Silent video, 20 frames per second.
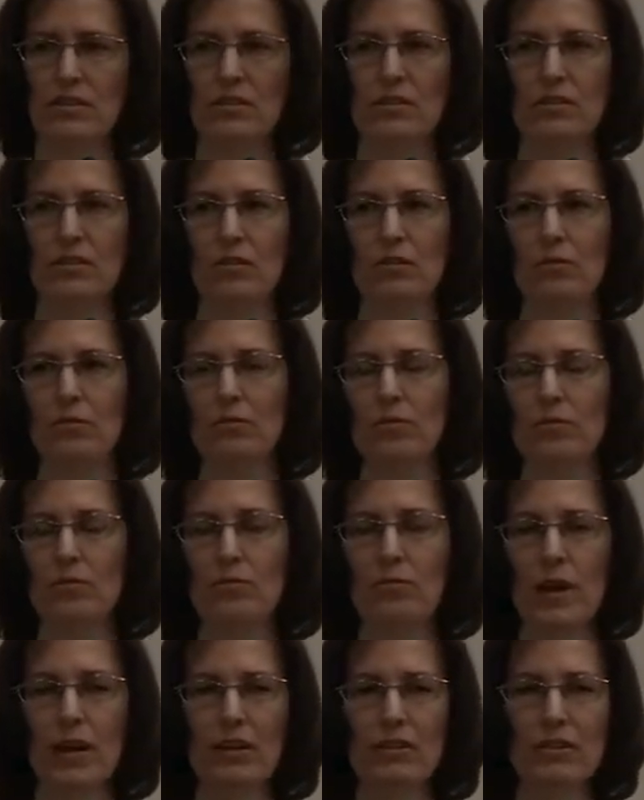So
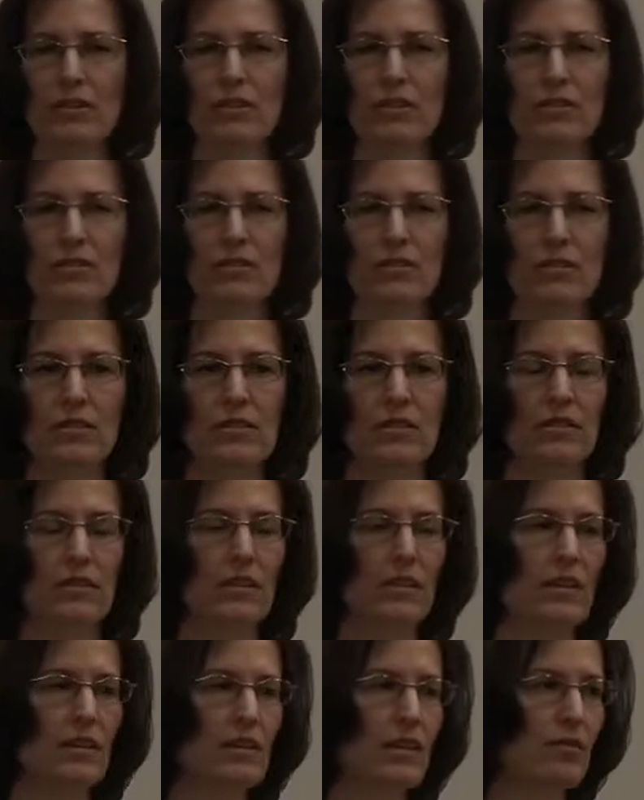mentors
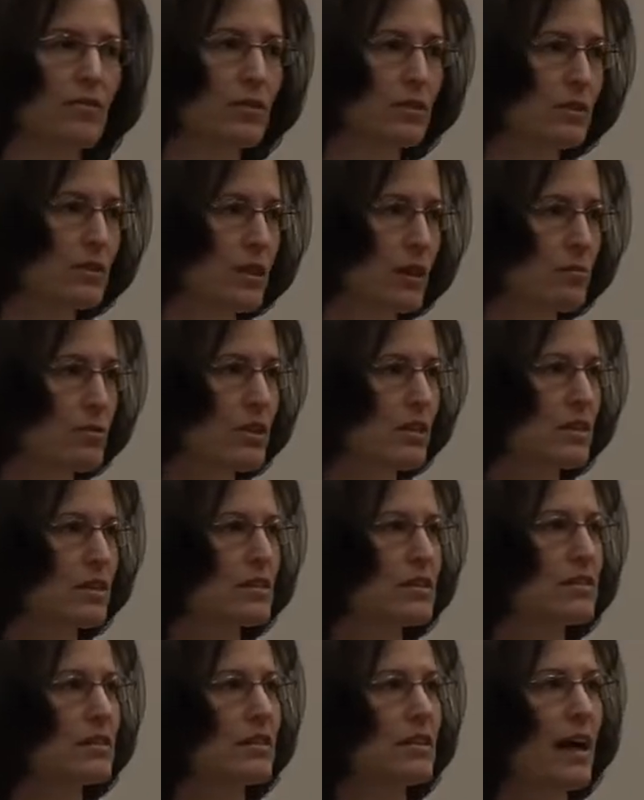in different
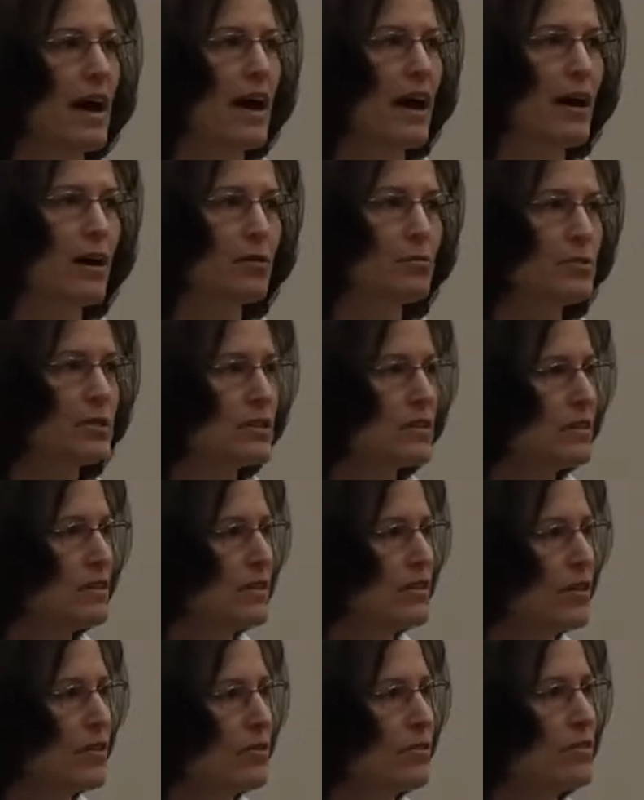subjects, labs,
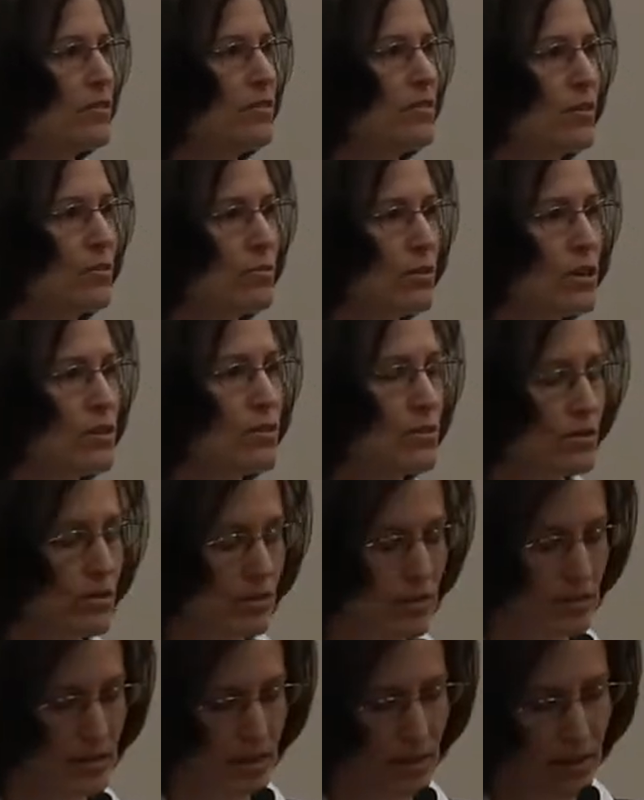the
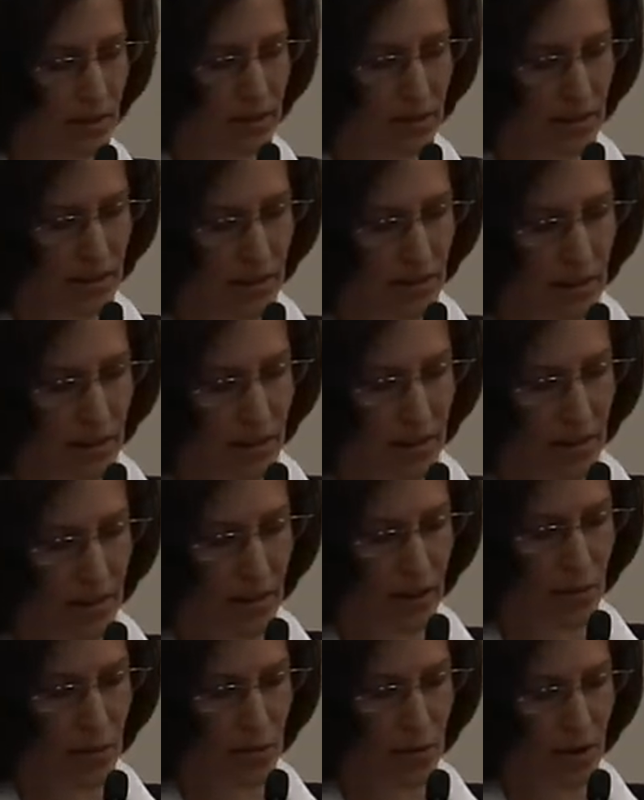resources that
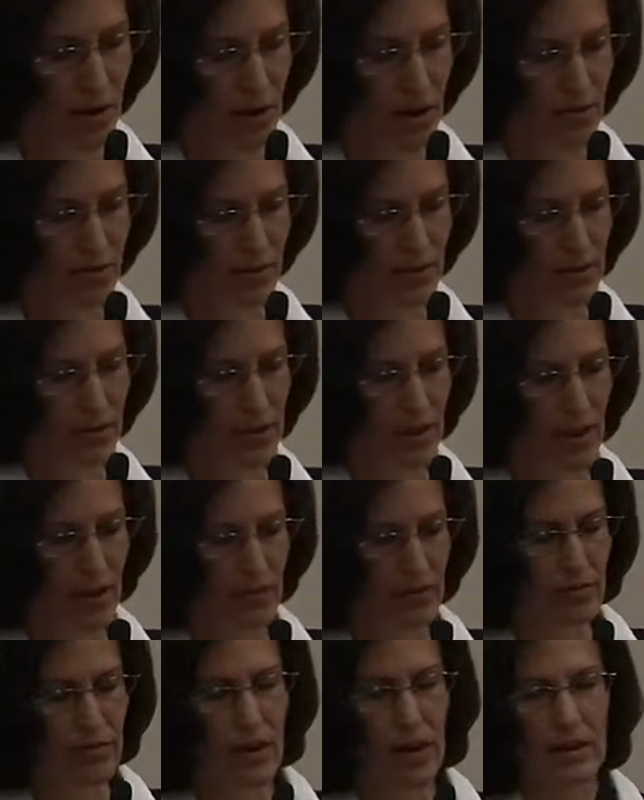could be offered.
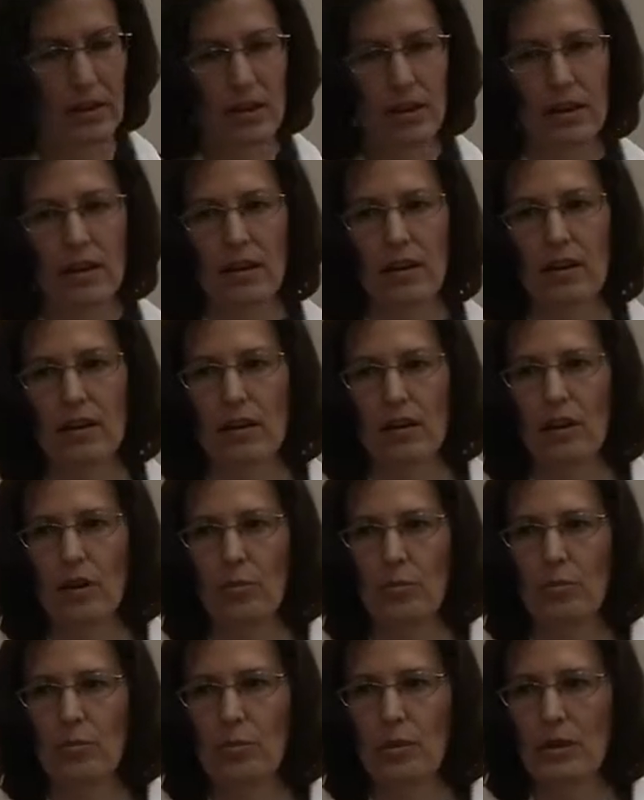And finally, a
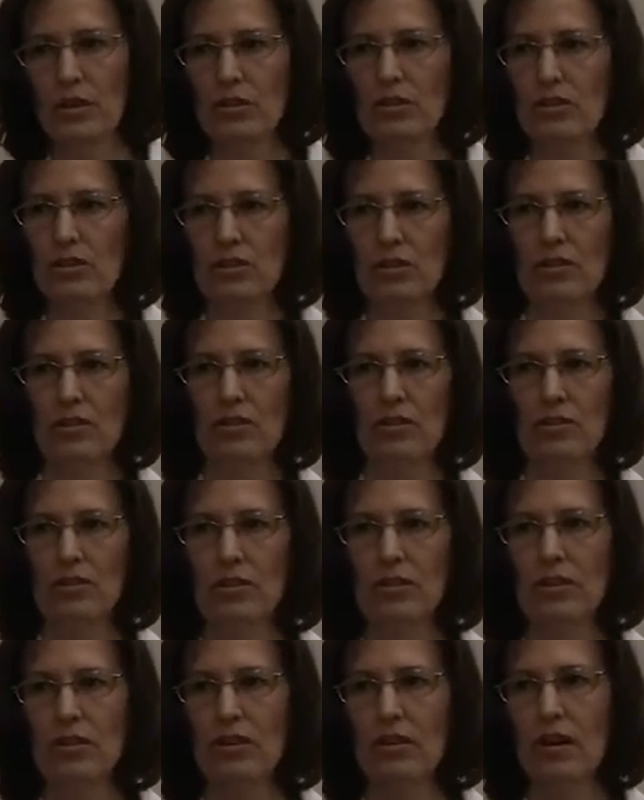bridge to
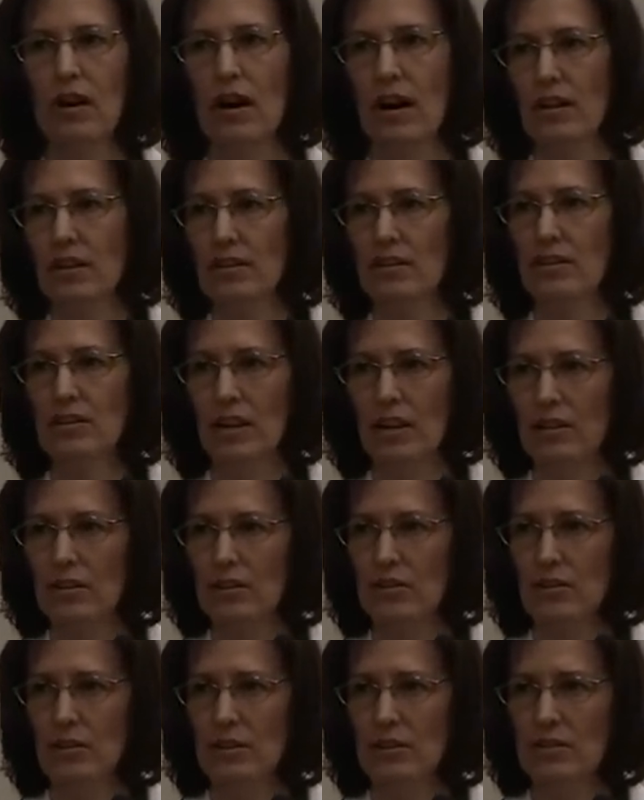college
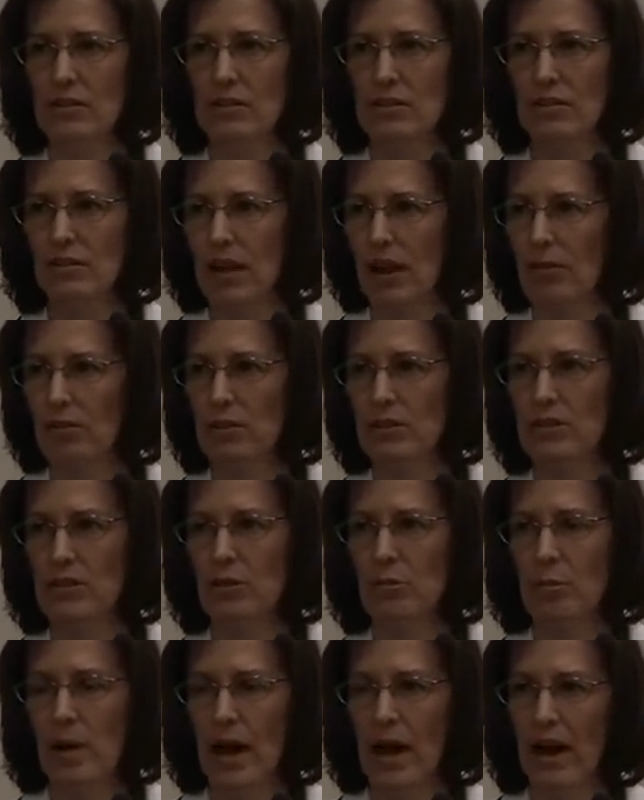entrance, if that was
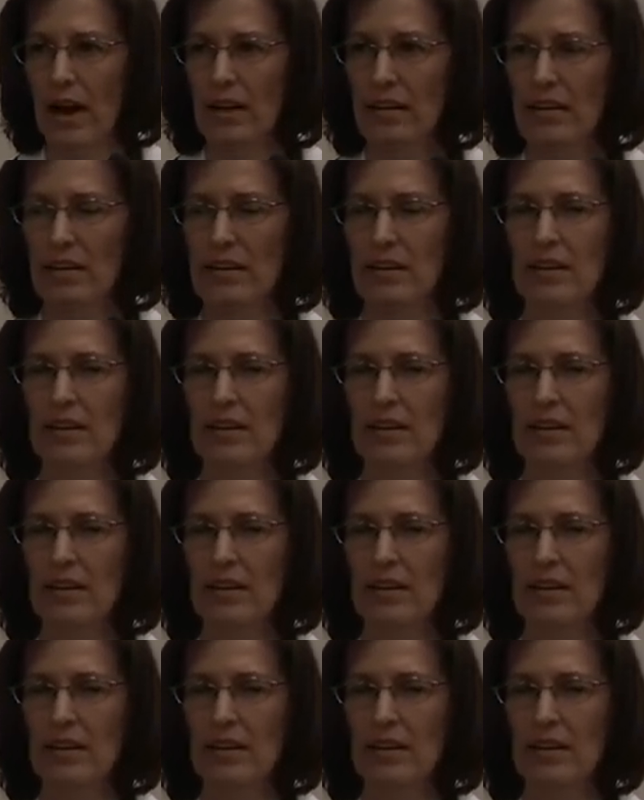their path,